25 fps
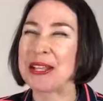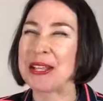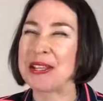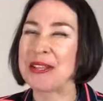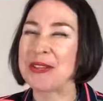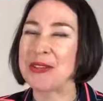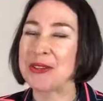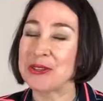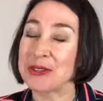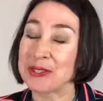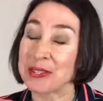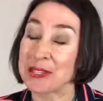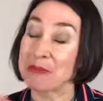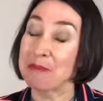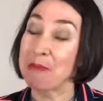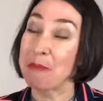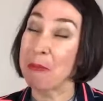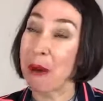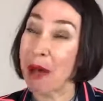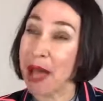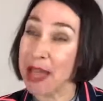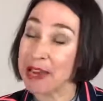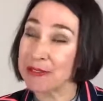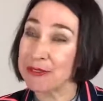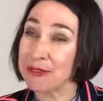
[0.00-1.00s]
uses
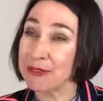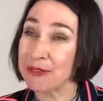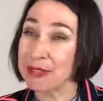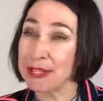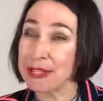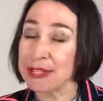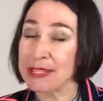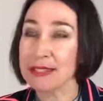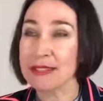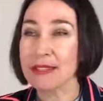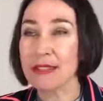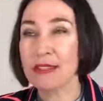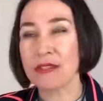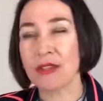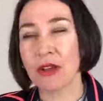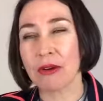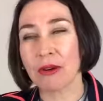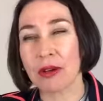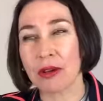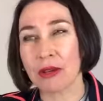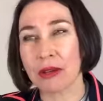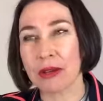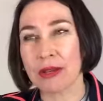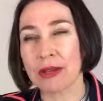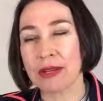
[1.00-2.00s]
mindfulness,
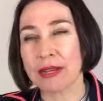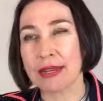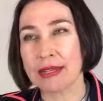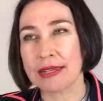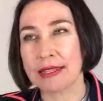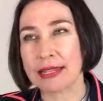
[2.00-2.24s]
so a